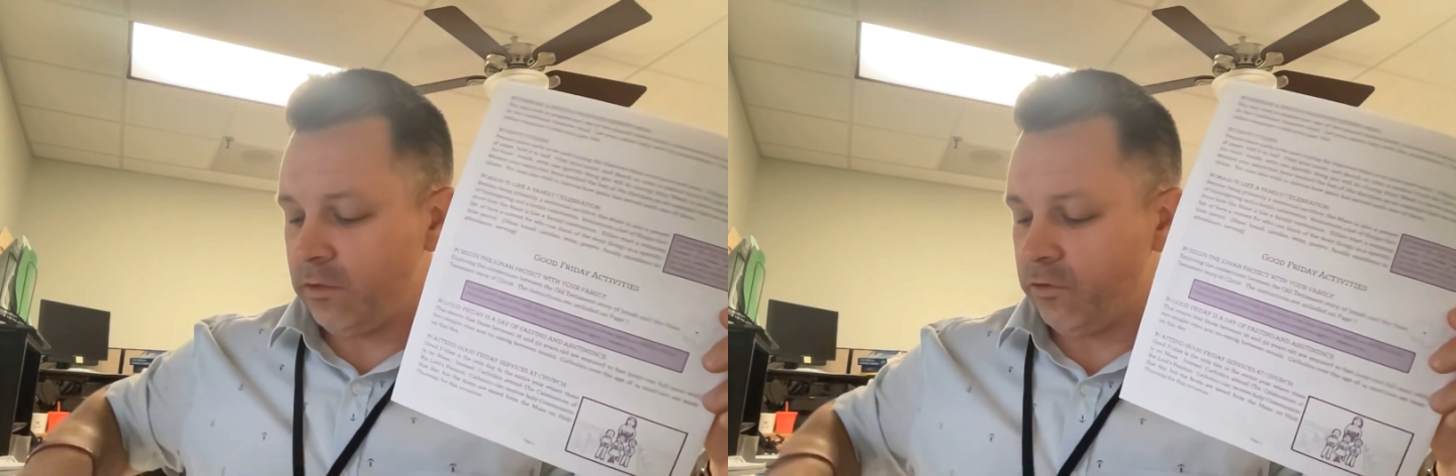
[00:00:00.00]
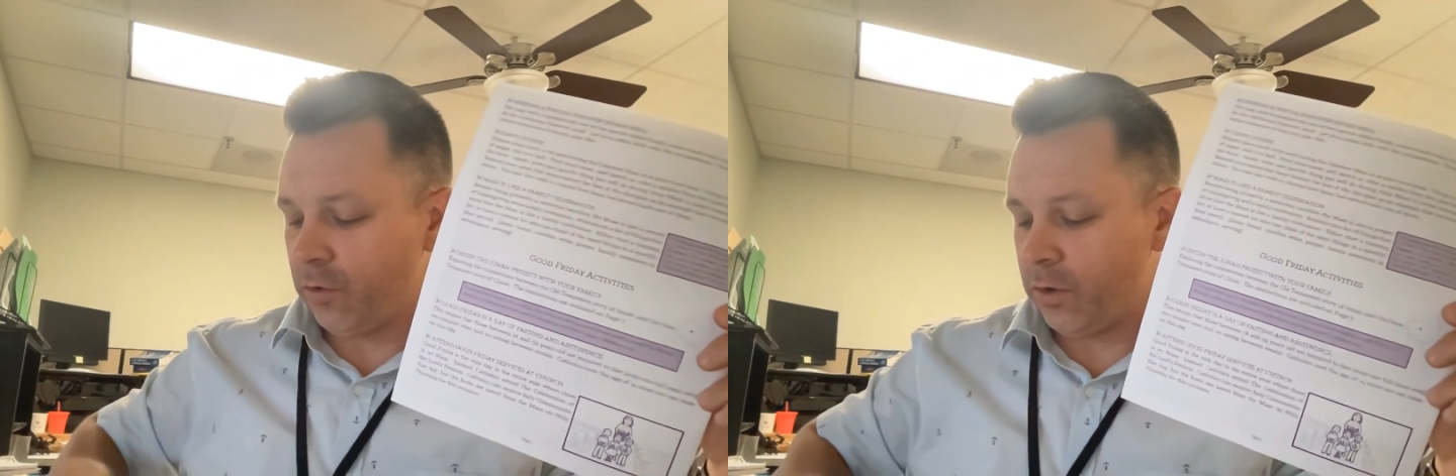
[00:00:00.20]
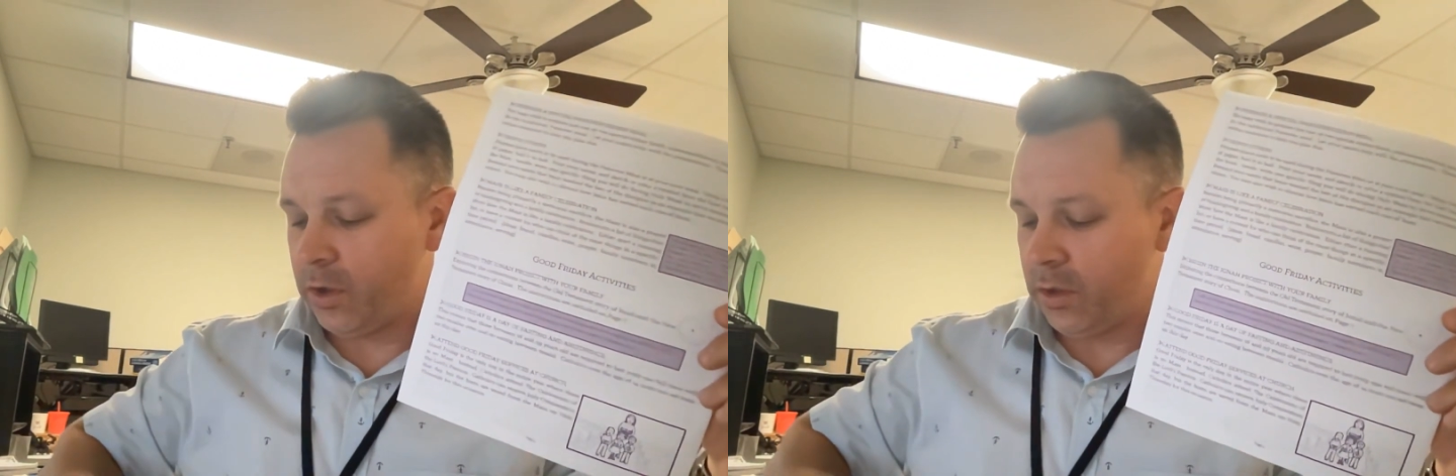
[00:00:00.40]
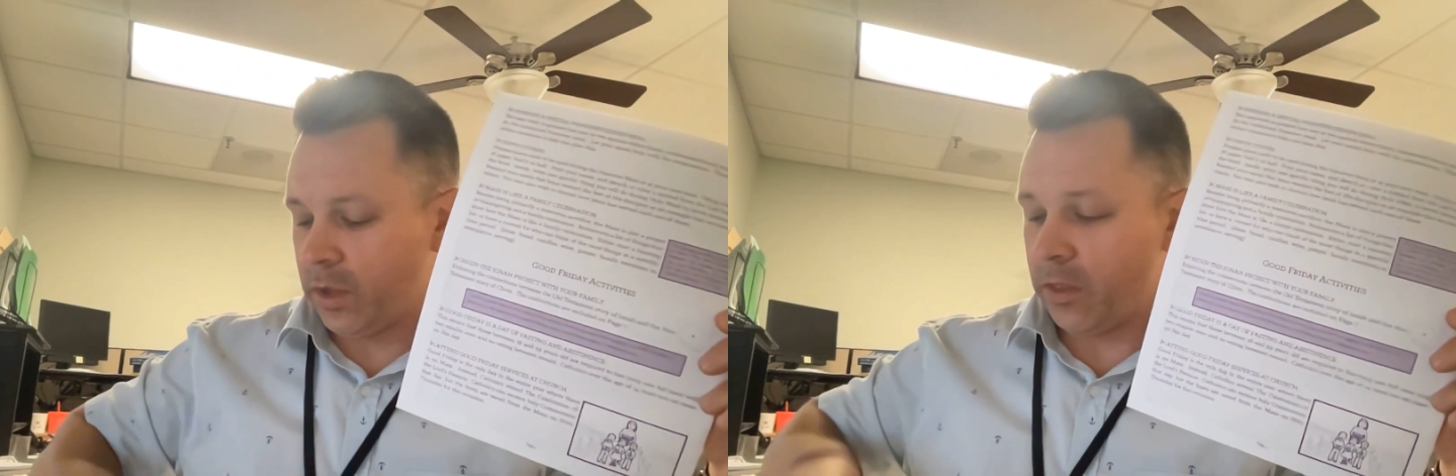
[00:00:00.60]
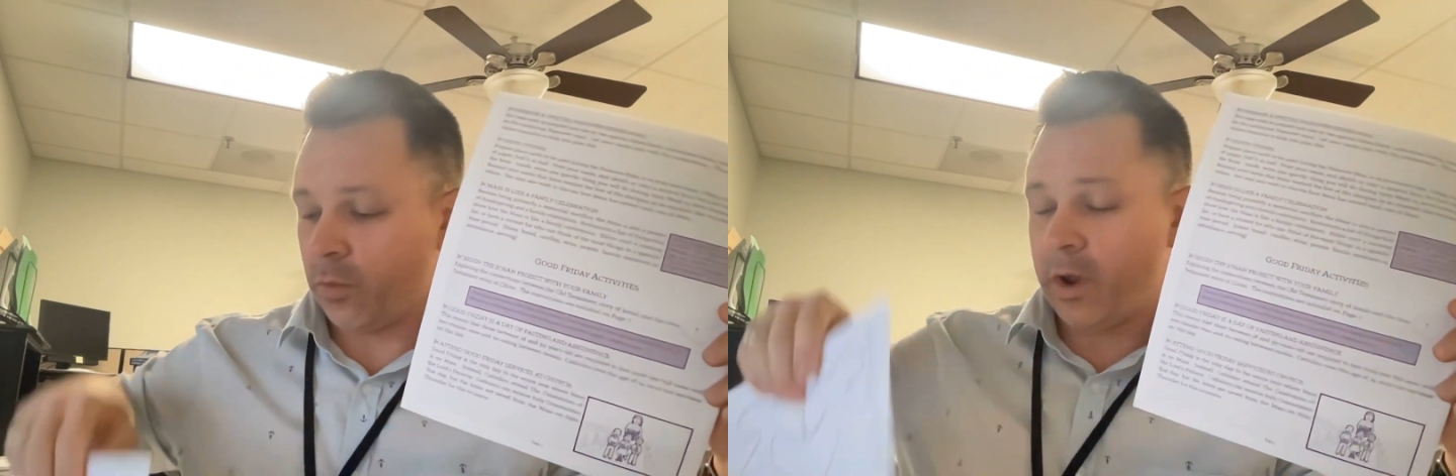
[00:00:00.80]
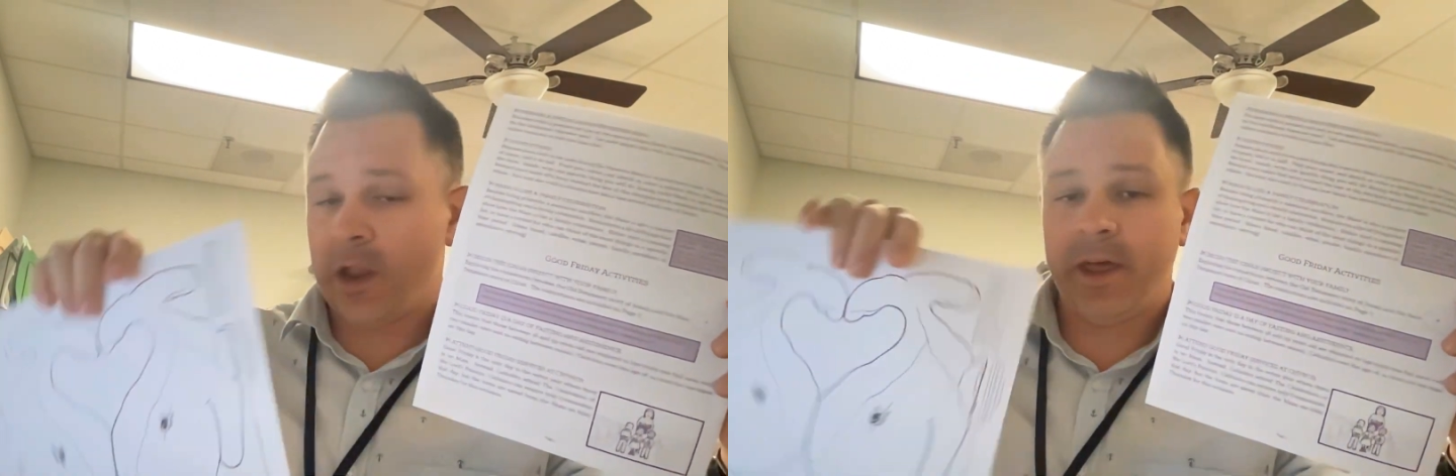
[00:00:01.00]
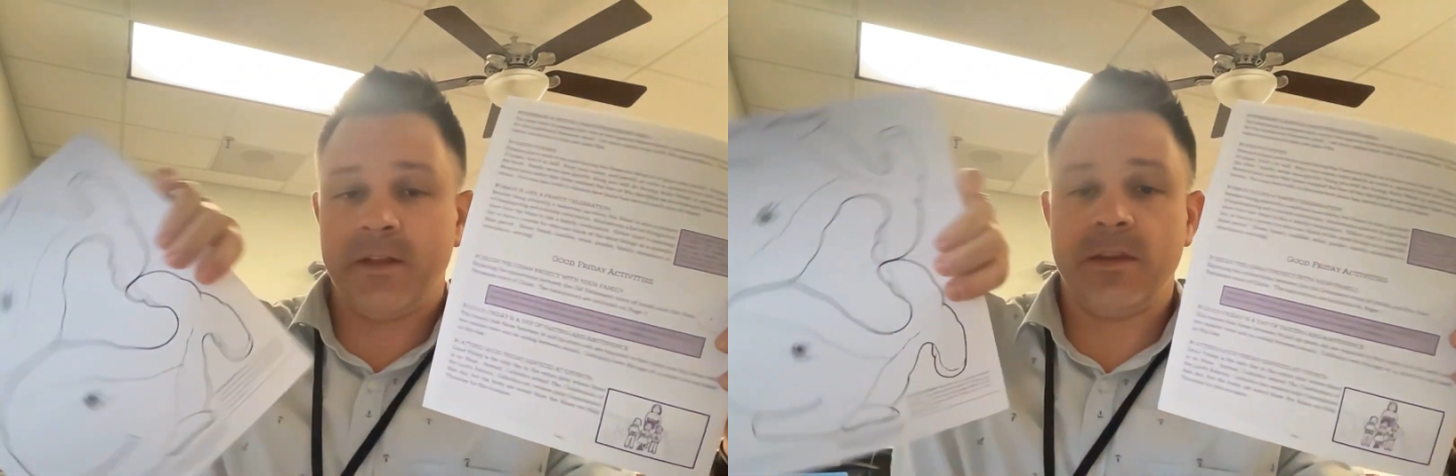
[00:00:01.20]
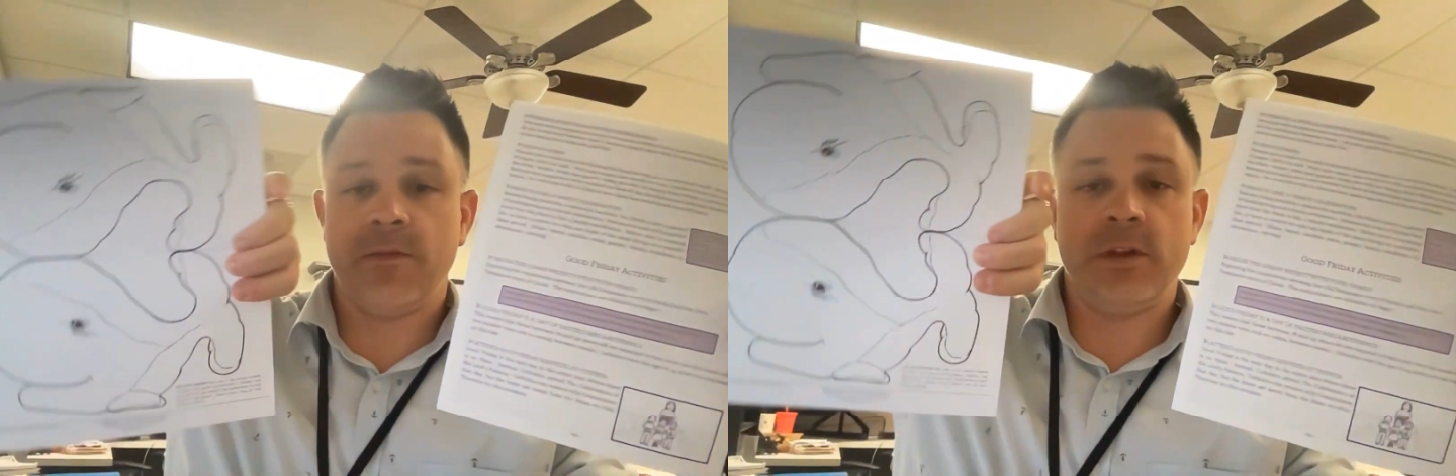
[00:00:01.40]
Jonah and the whale
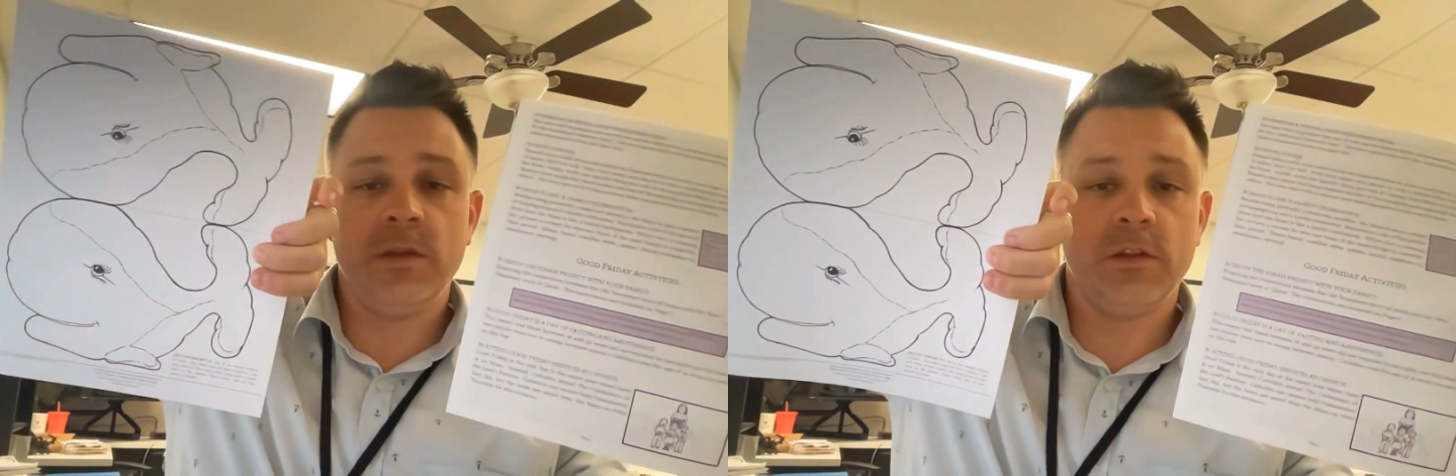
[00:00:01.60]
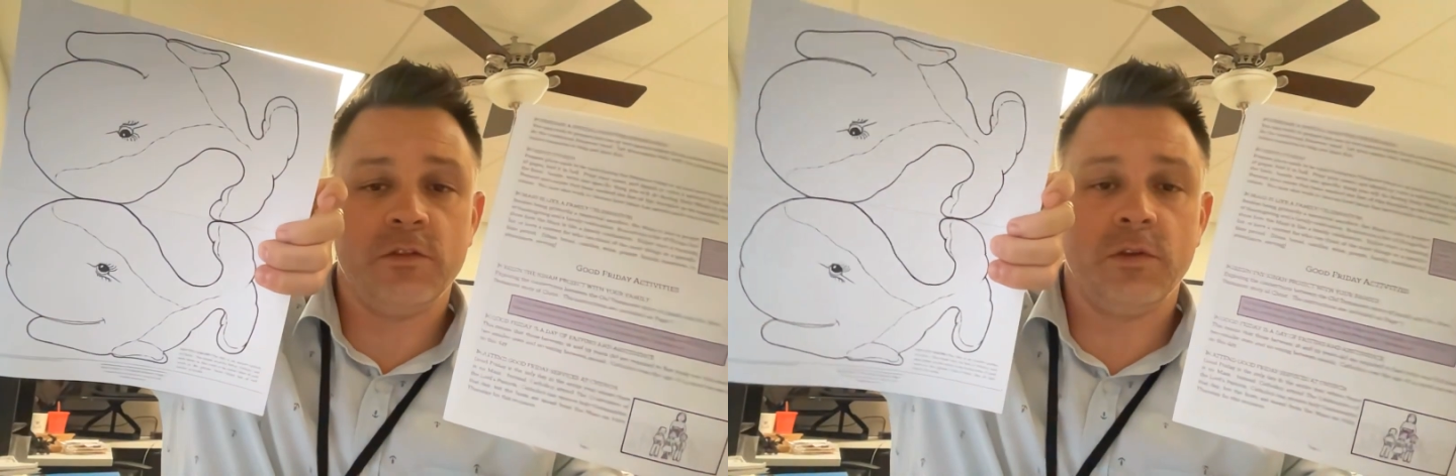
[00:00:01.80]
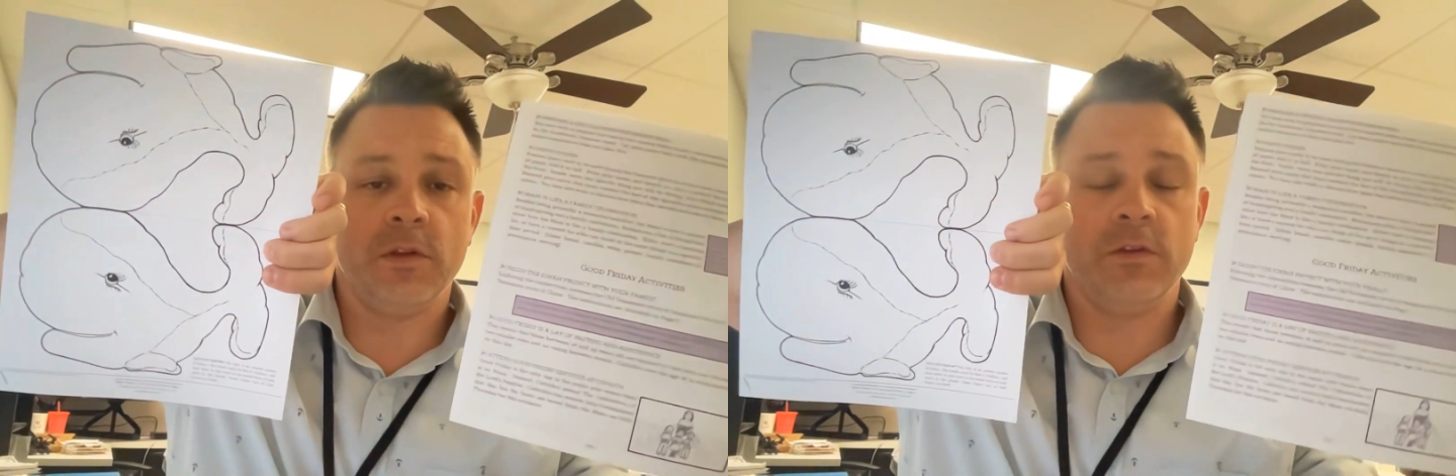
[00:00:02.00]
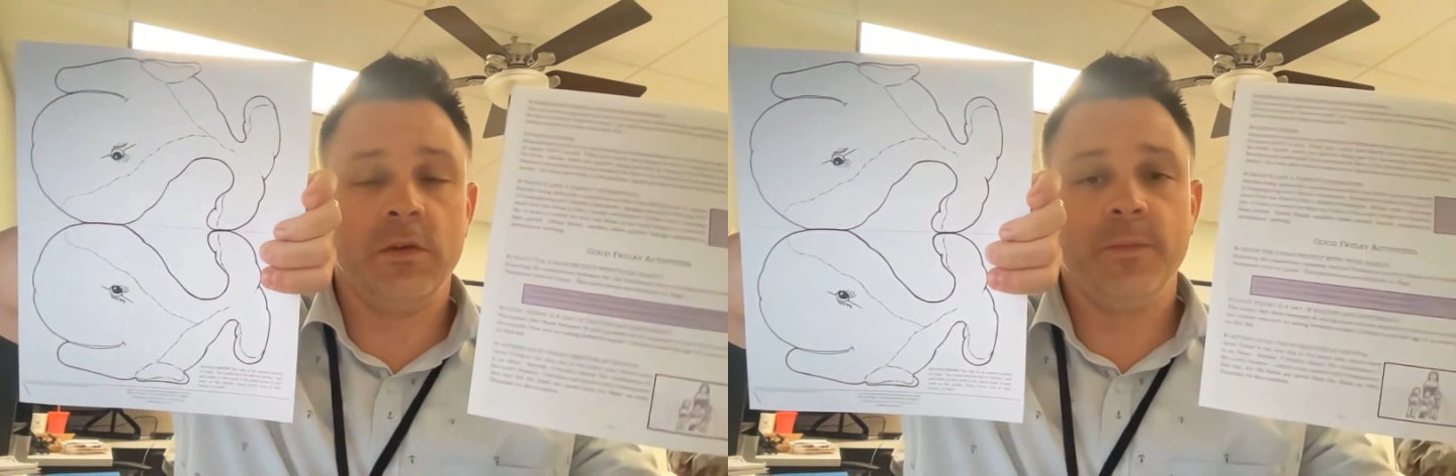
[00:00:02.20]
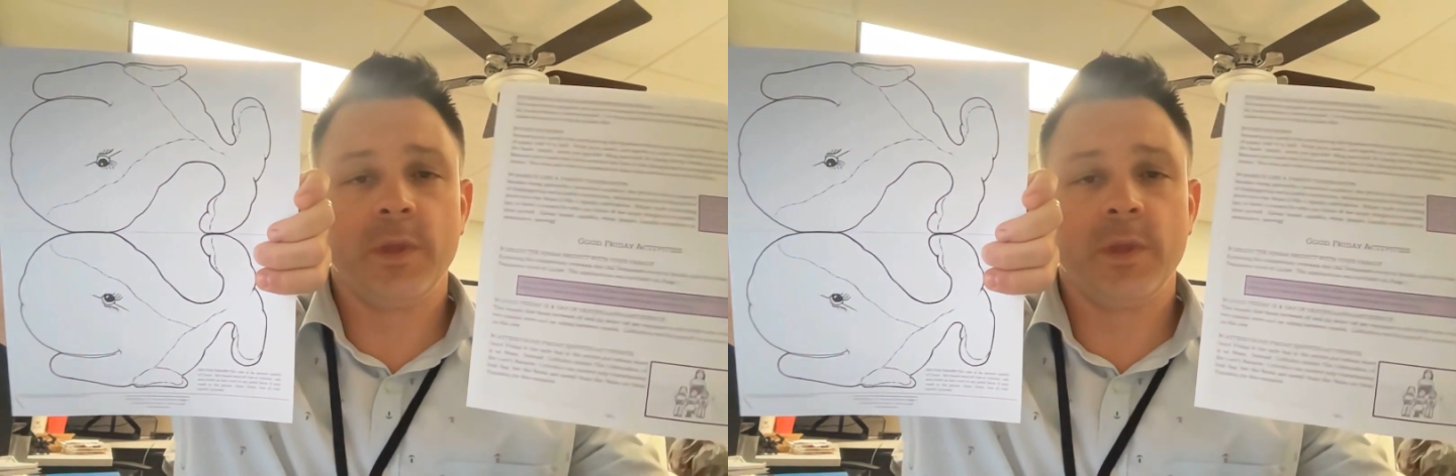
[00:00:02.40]
activity that you could do.